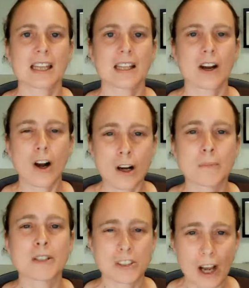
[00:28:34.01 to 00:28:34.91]
And there
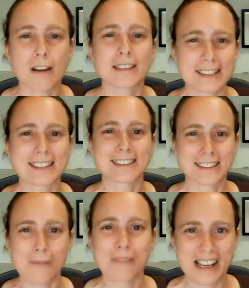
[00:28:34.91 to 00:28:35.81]
almost always
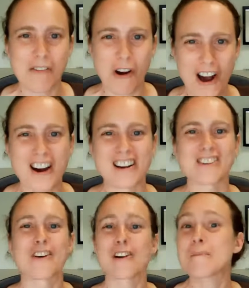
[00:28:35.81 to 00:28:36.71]
is something
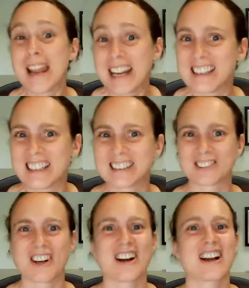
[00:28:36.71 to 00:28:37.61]
wrong or many
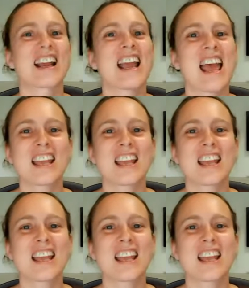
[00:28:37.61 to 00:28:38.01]
things wrong.